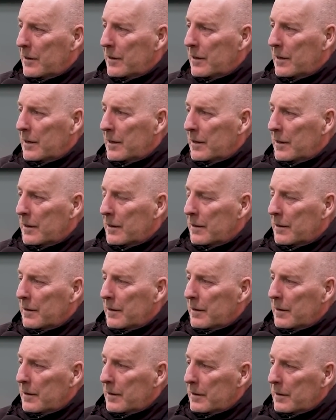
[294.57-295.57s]

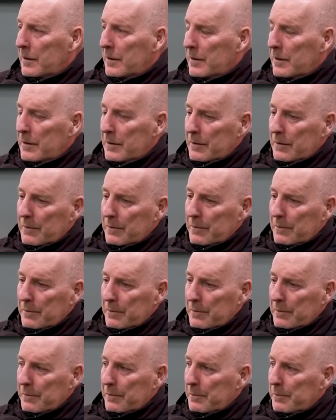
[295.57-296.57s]

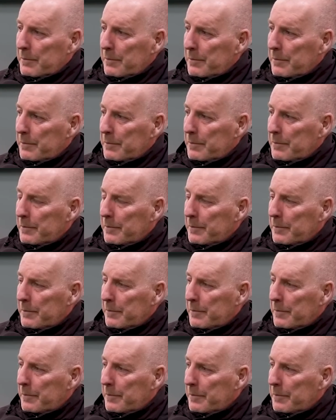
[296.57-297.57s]

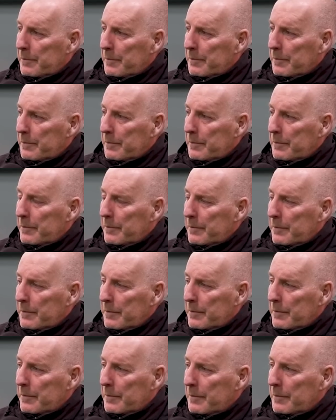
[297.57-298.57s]

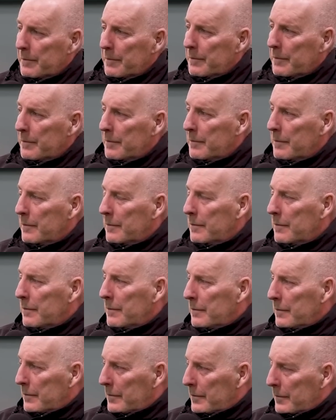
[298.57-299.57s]

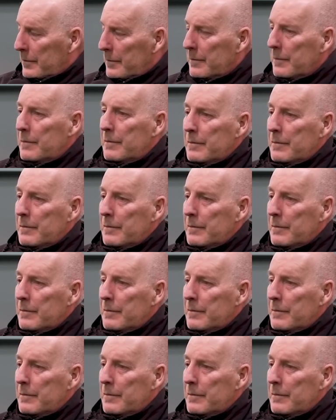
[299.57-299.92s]
(silent)